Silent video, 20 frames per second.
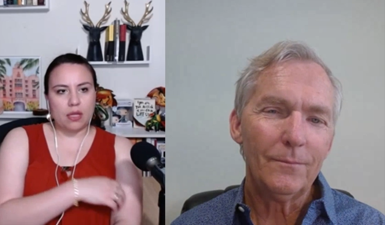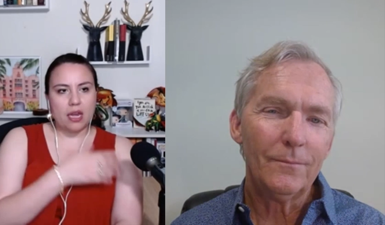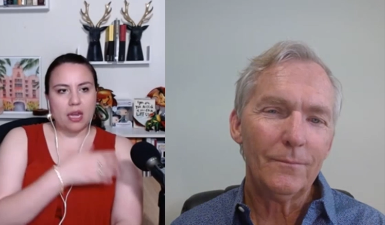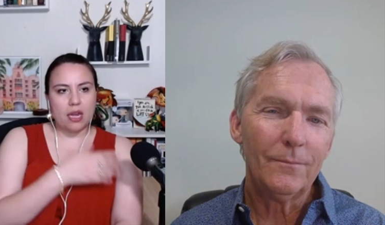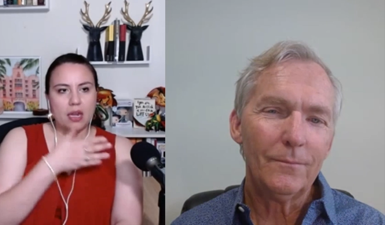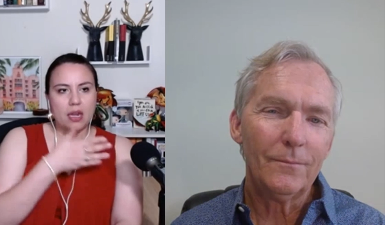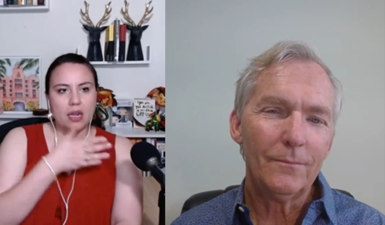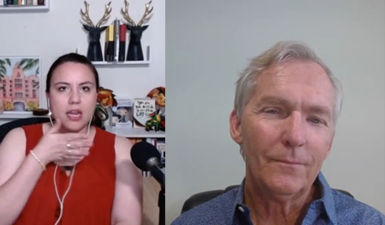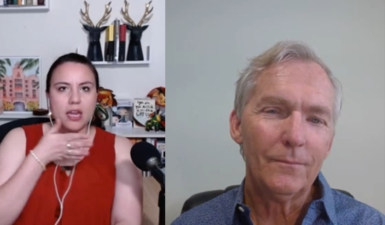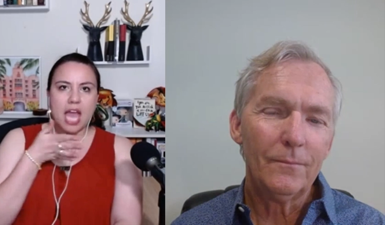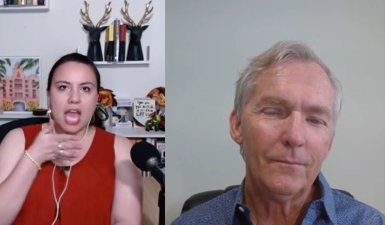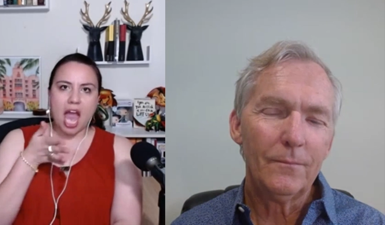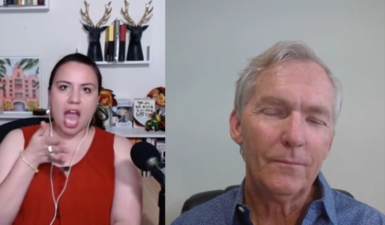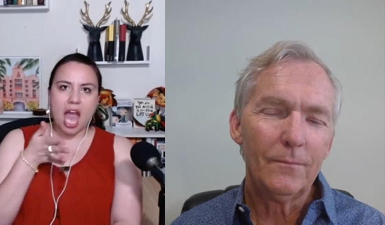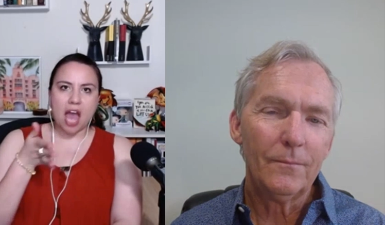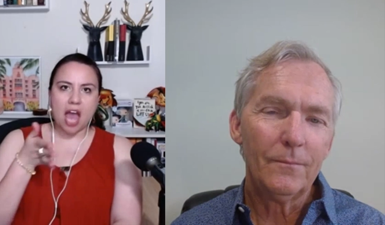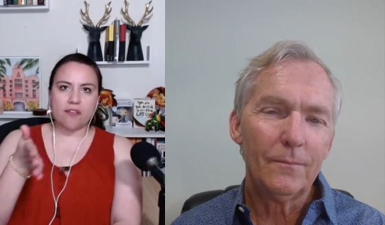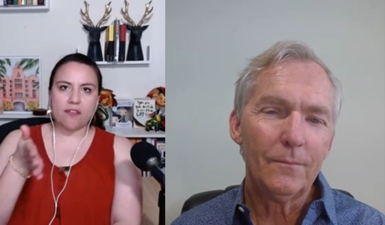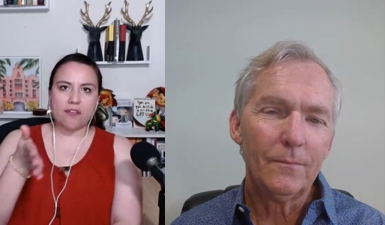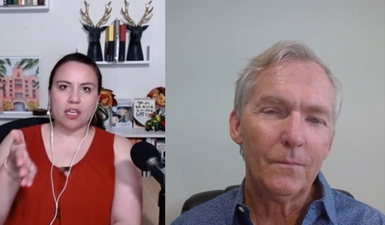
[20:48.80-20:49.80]
Speaker 1: and not
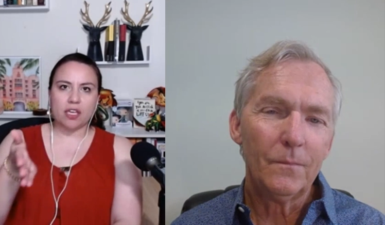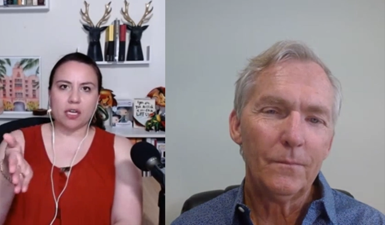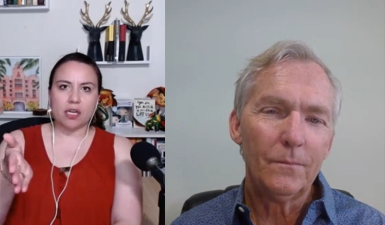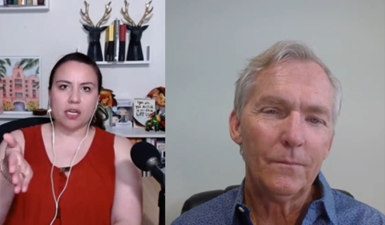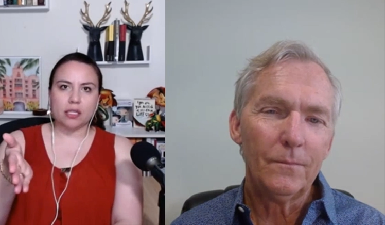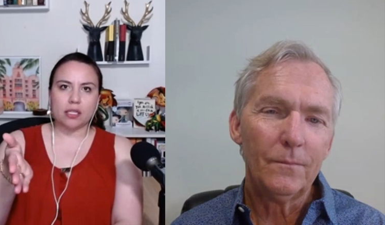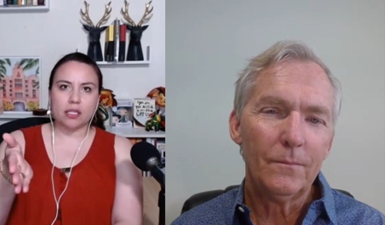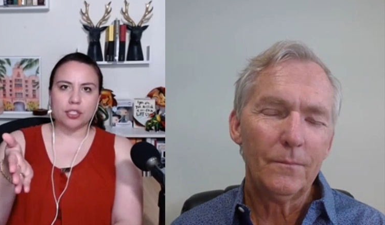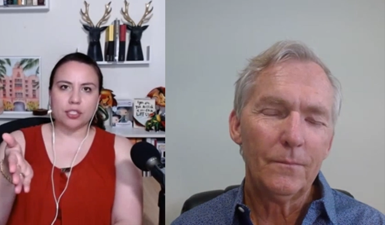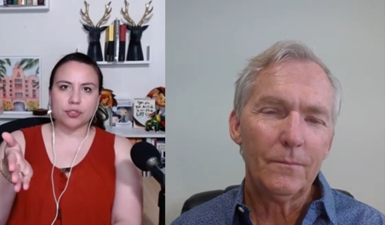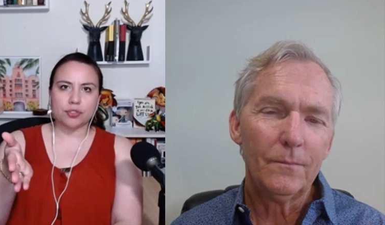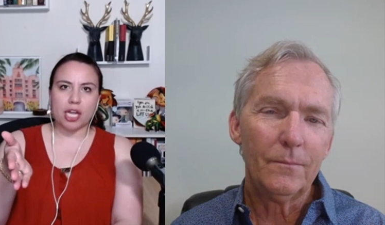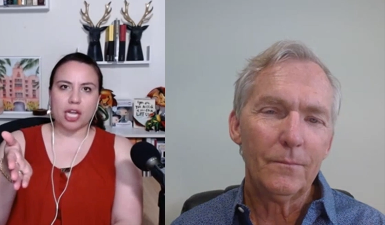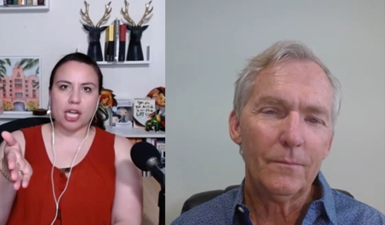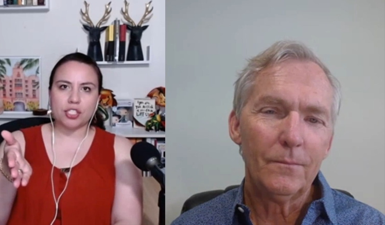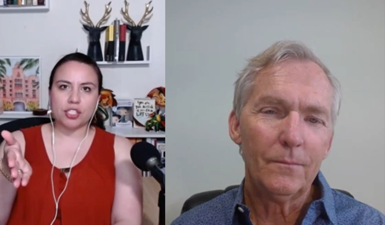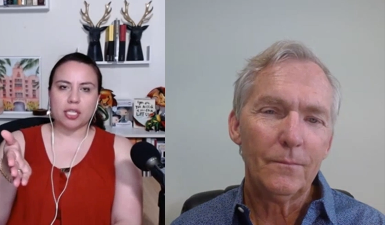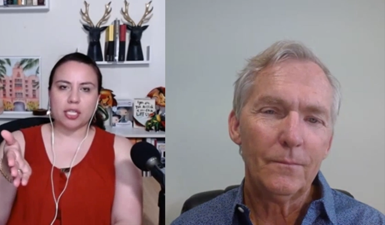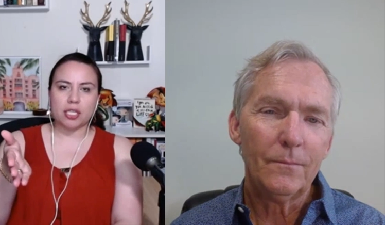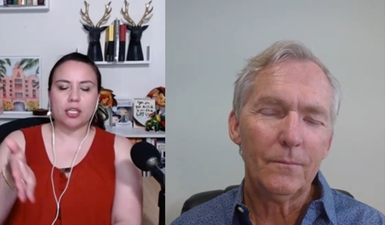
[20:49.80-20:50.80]
having a clear
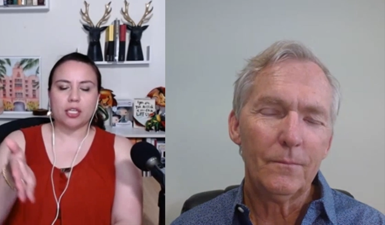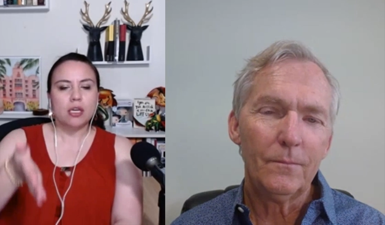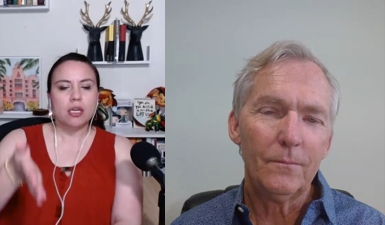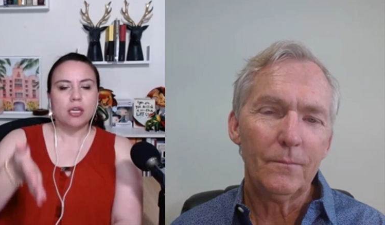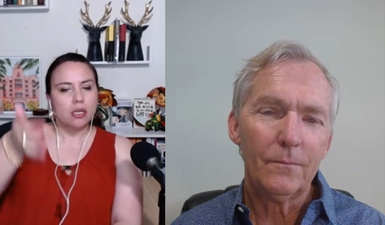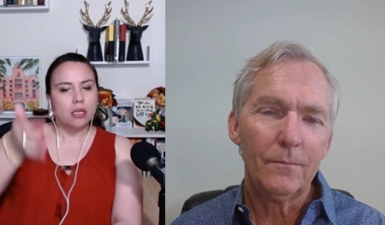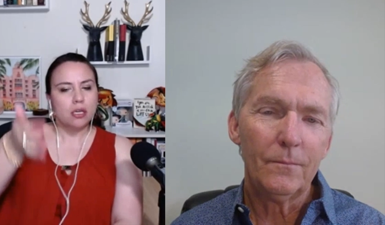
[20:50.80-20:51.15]
direction like